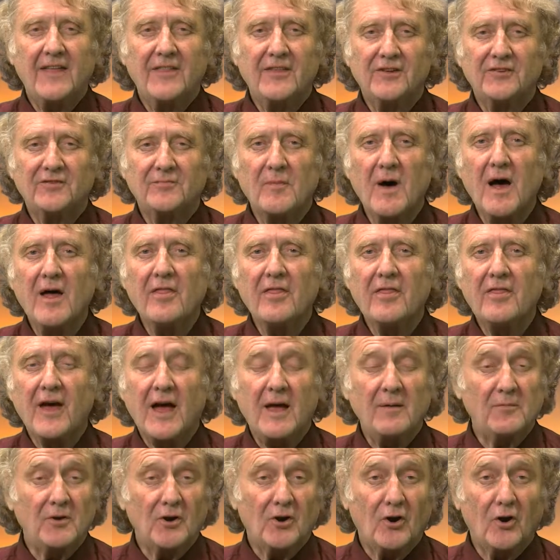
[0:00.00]
This Month.
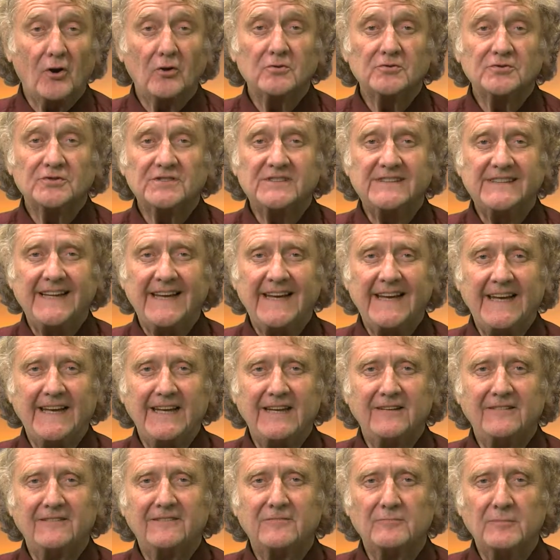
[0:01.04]
I'm your host,
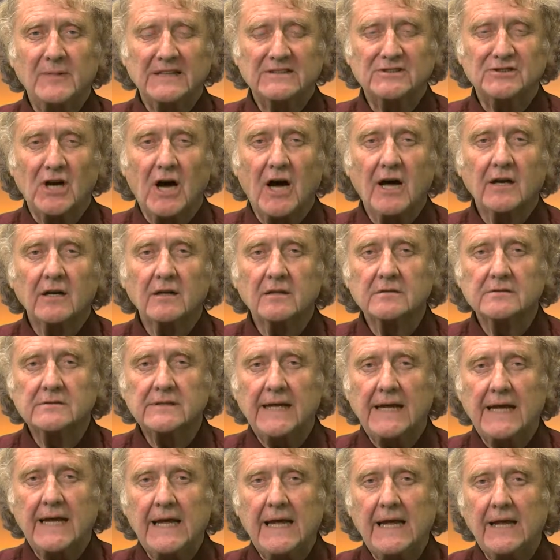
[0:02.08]
Dave McDonald,
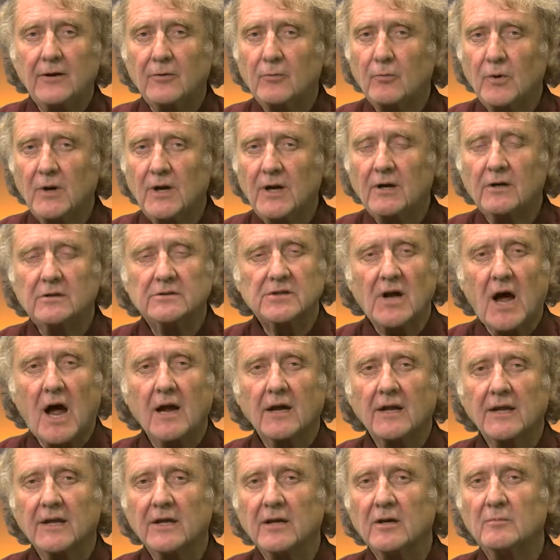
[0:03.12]
and we are
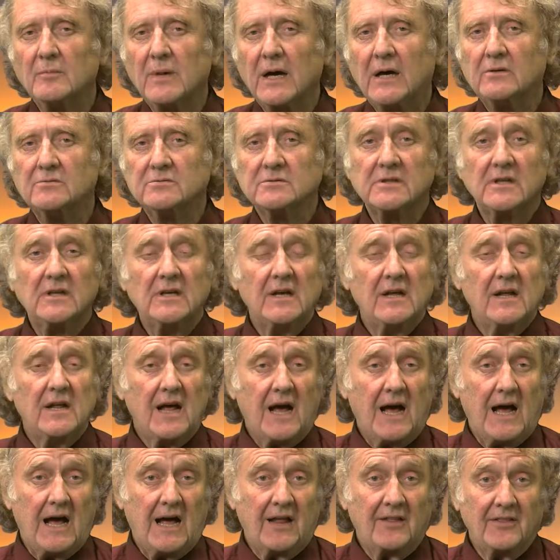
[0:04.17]
talking about
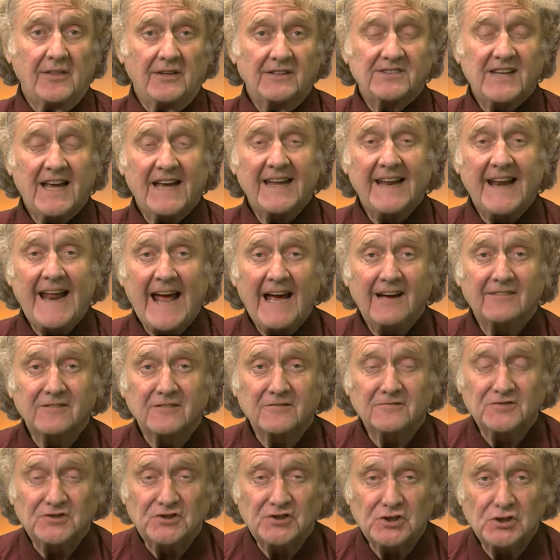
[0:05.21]
the second half
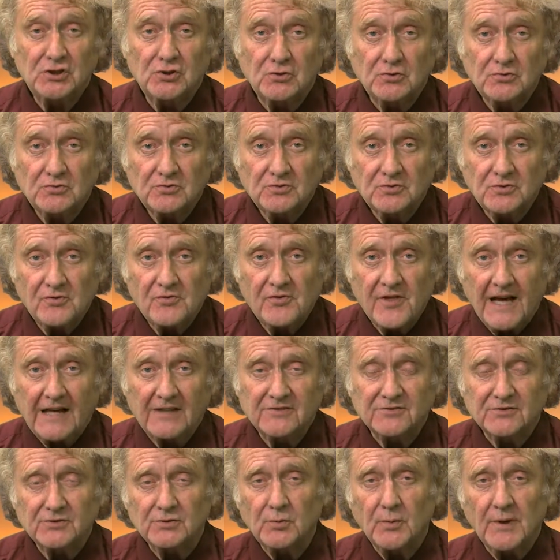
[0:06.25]
of June
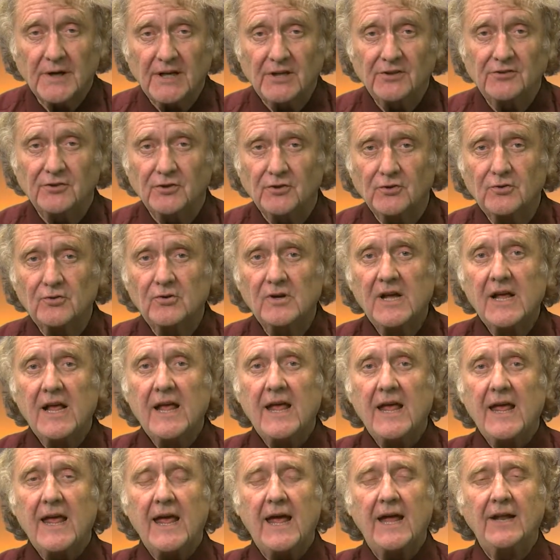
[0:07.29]
2022.
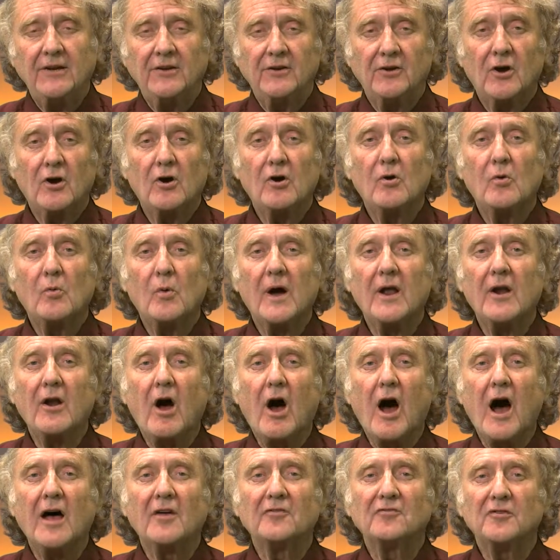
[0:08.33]
And you know what
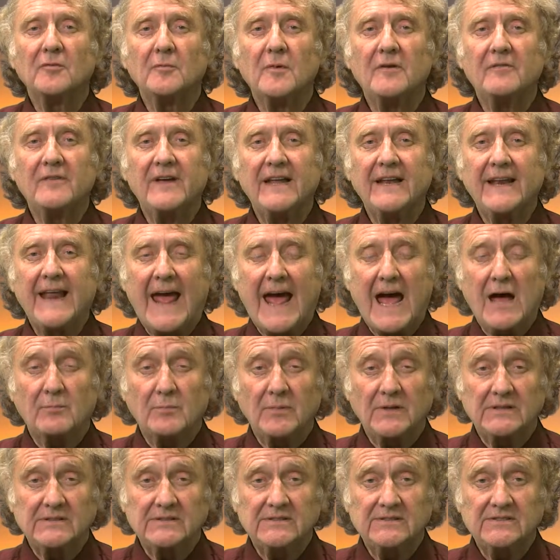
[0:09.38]
awesome event
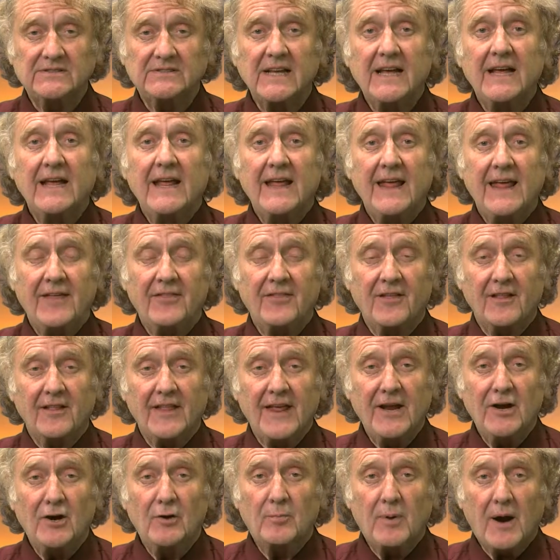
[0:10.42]
happens in the
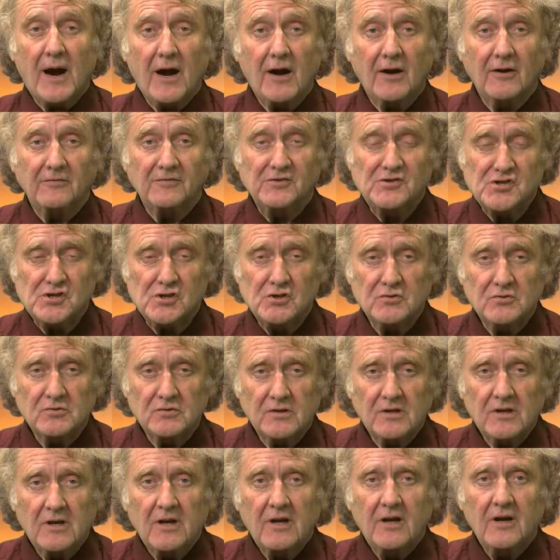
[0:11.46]
later part of
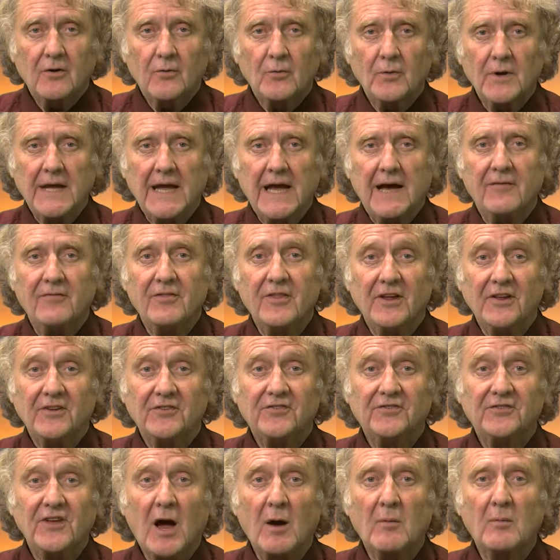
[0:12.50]
June? We have the
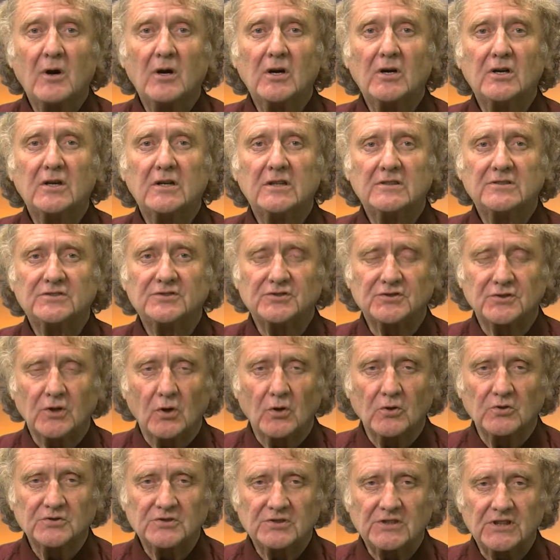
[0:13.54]
summer
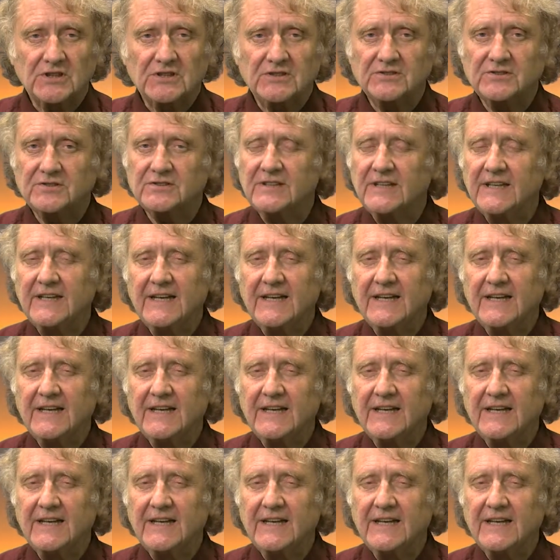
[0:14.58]
solstice.